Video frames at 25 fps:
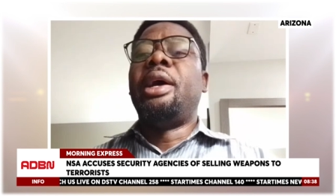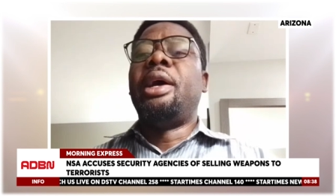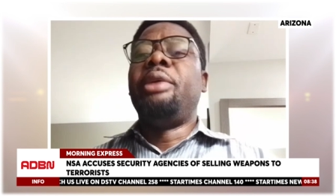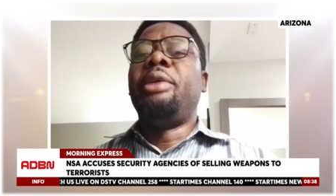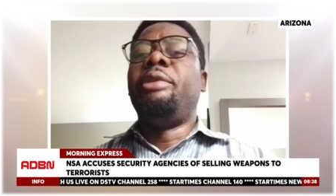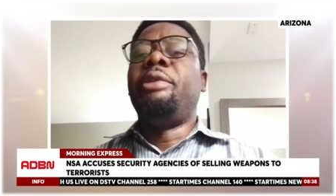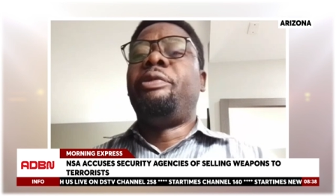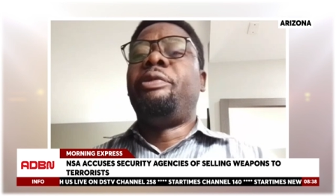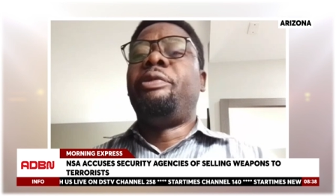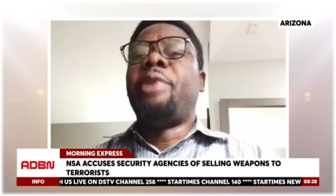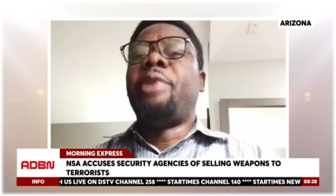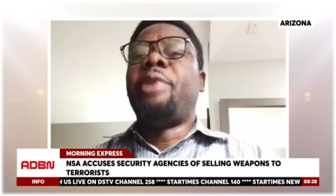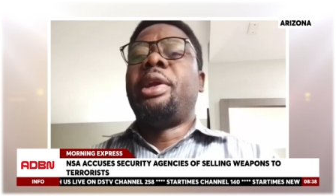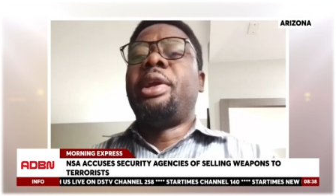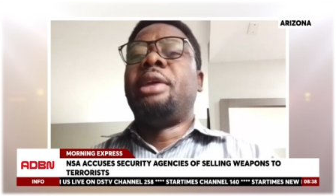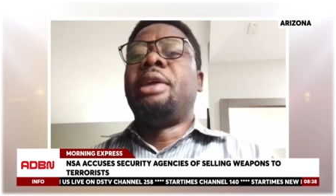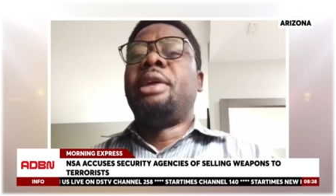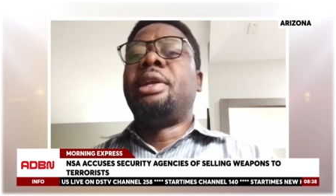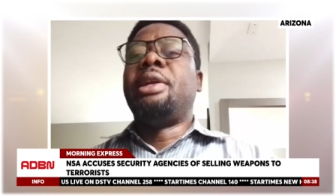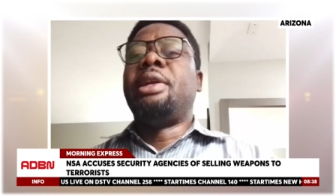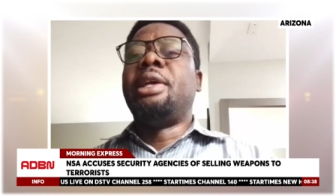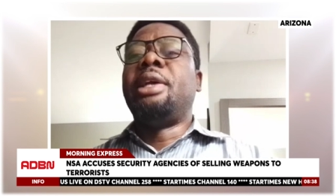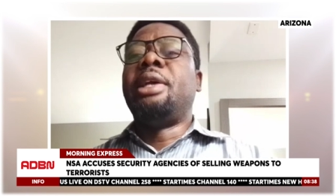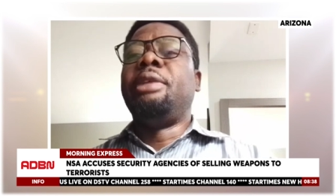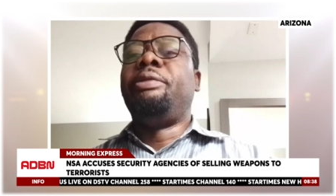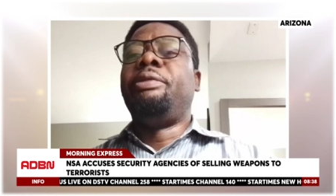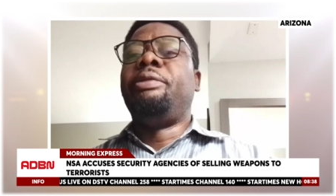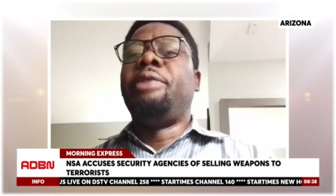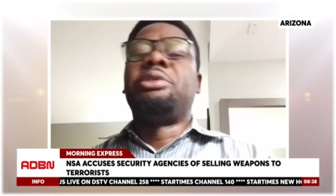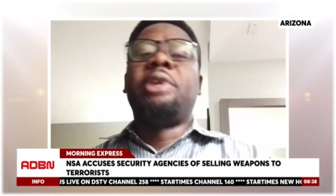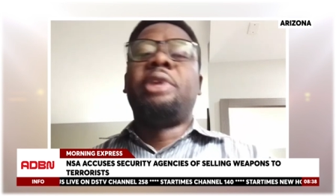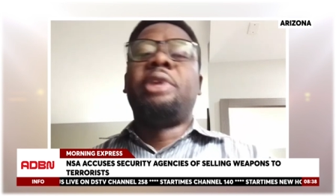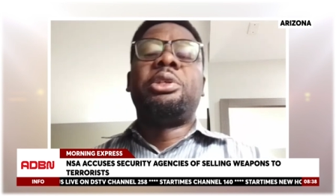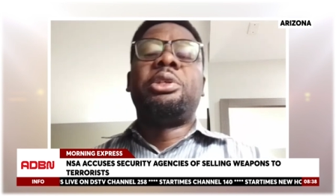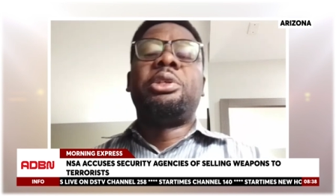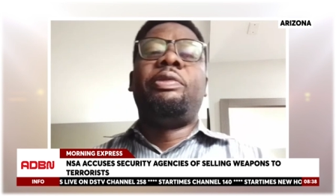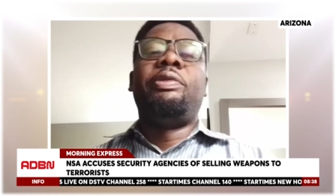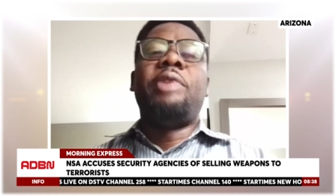you find out that if
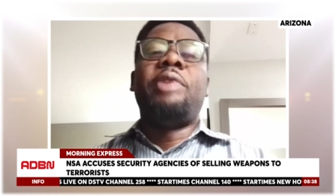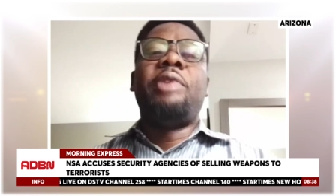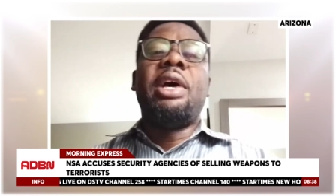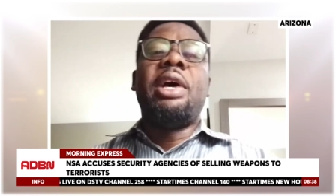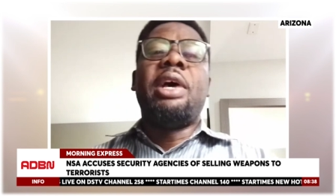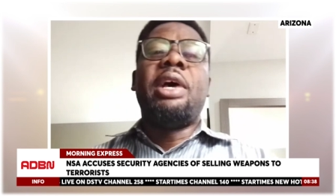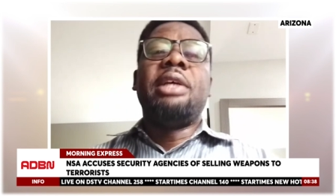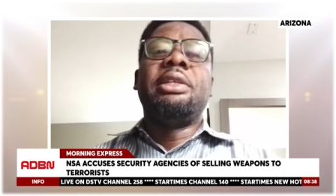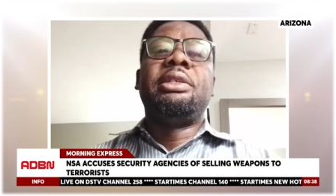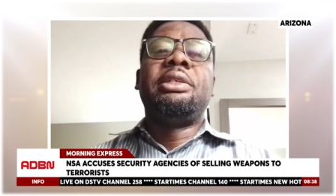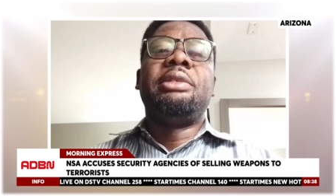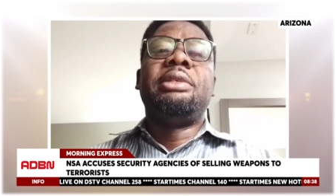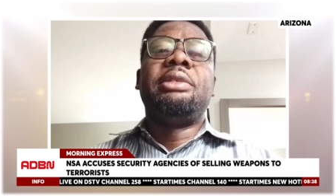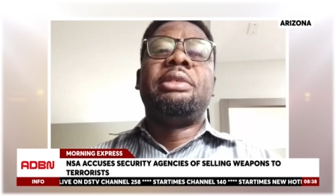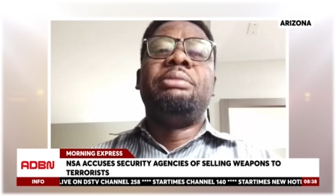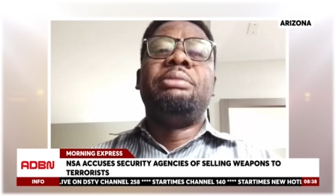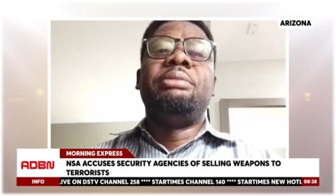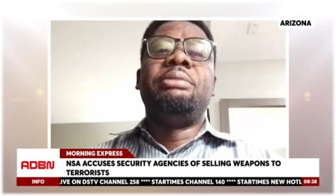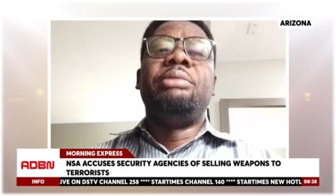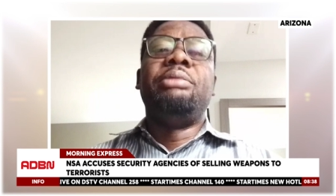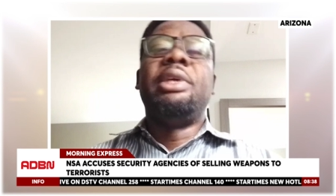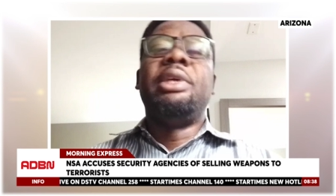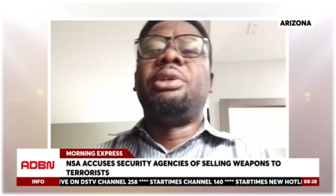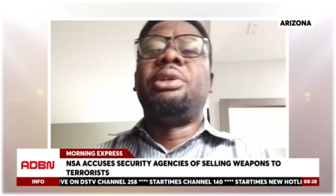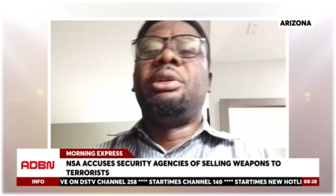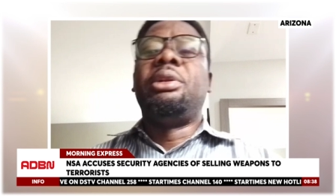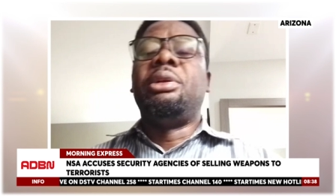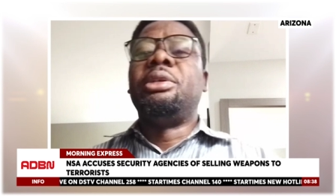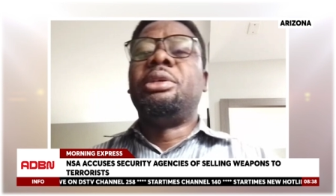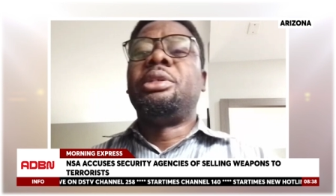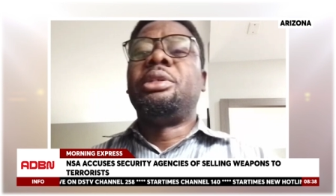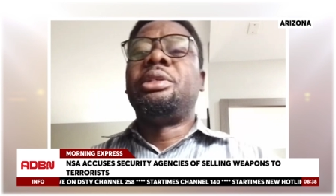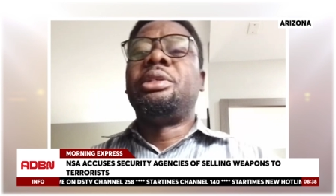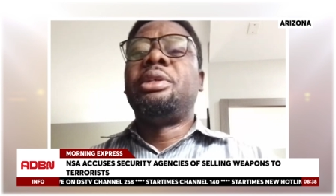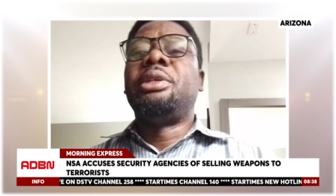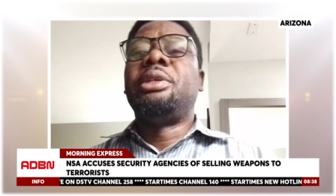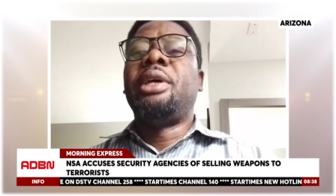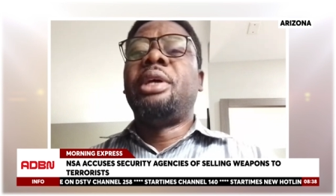Israel suffers major
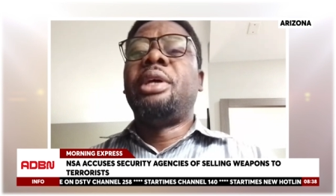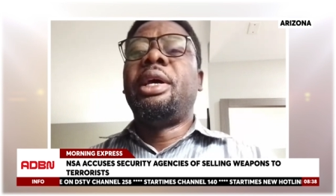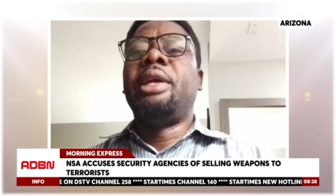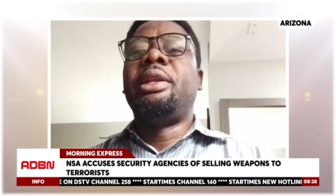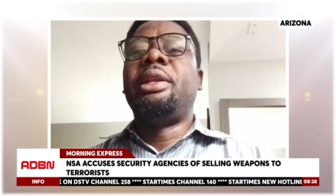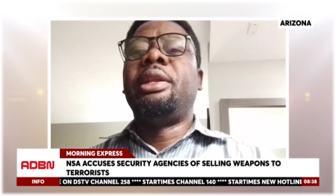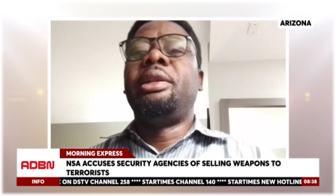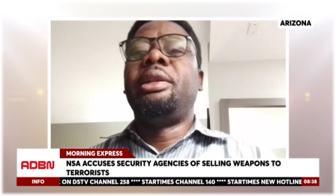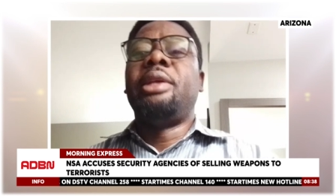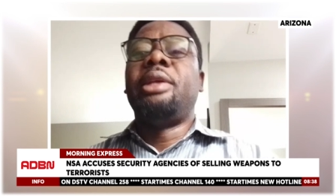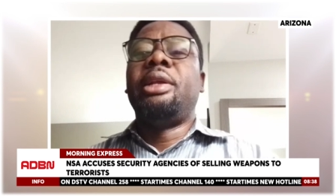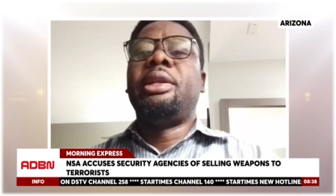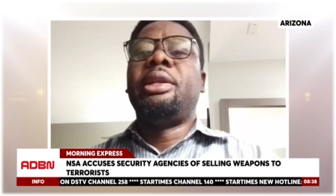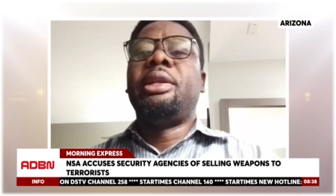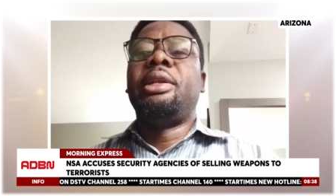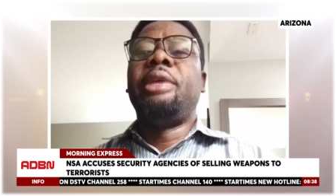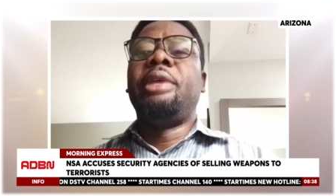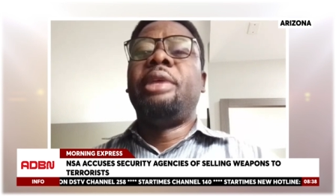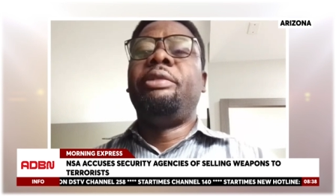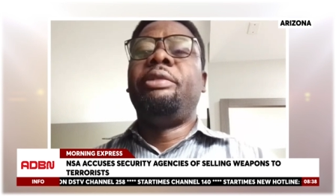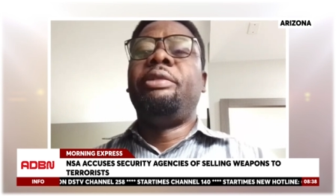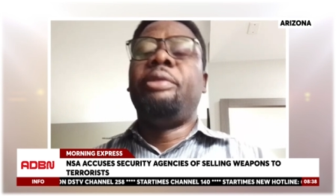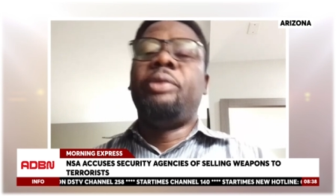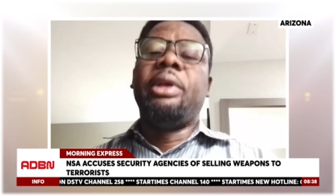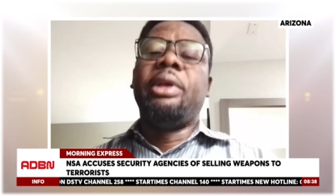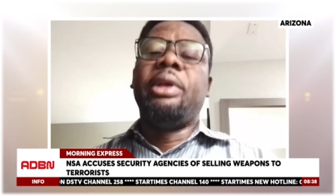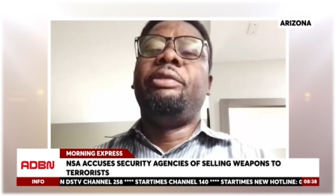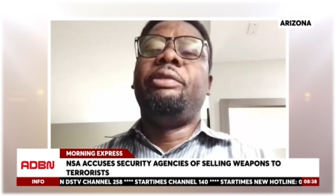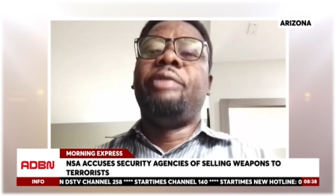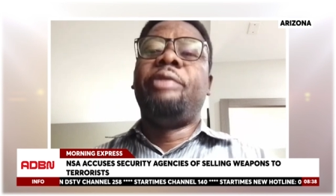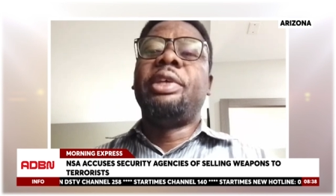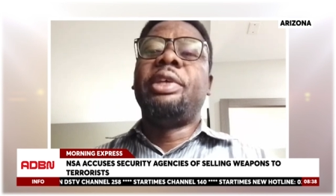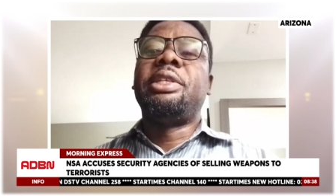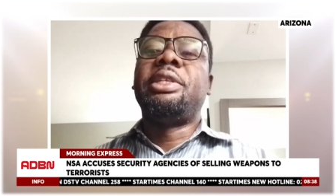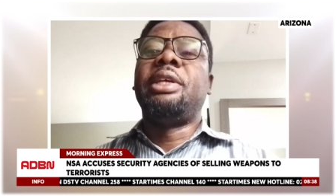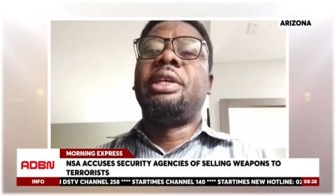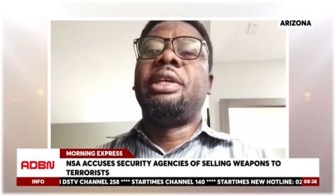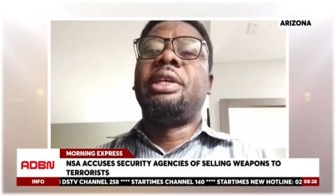loss, uh, they, they, they, they
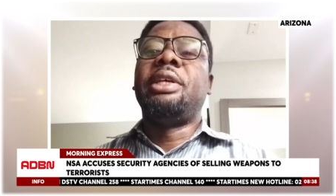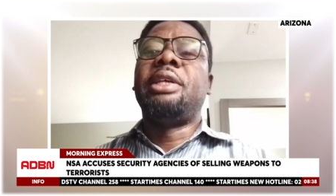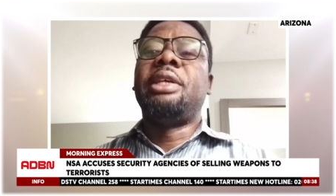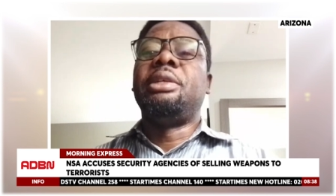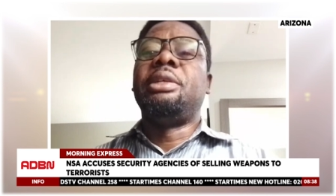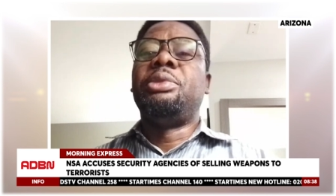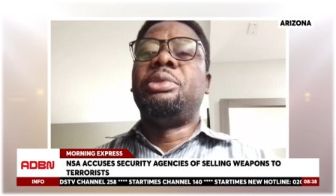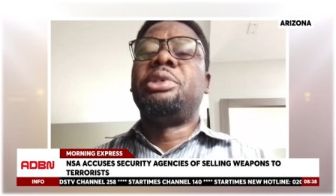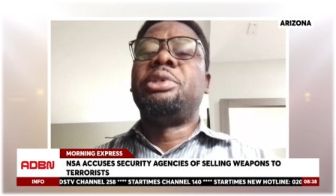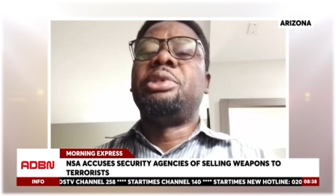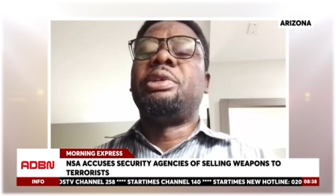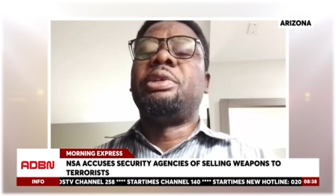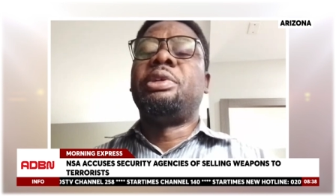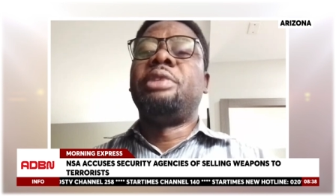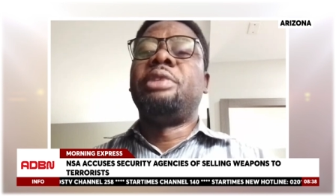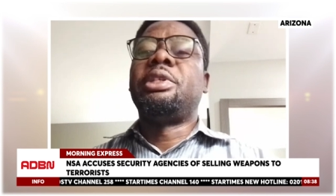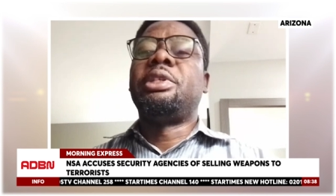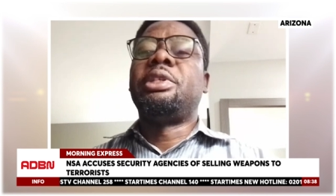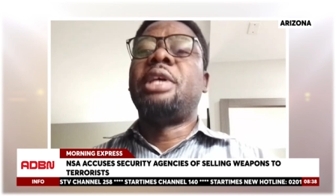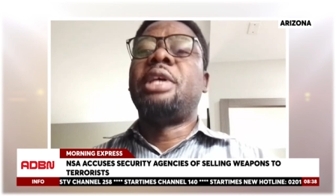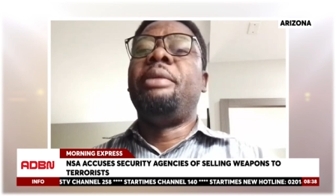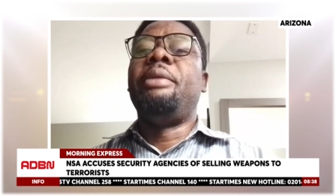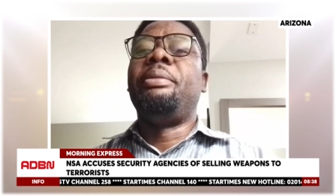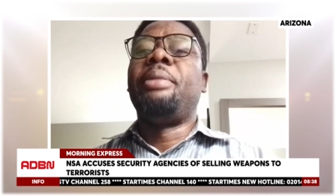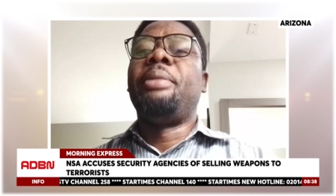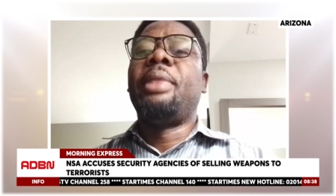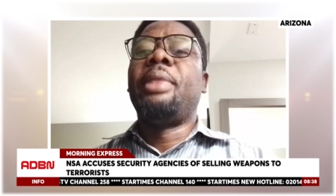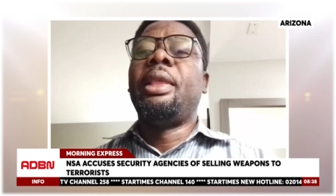investigate it most of the time.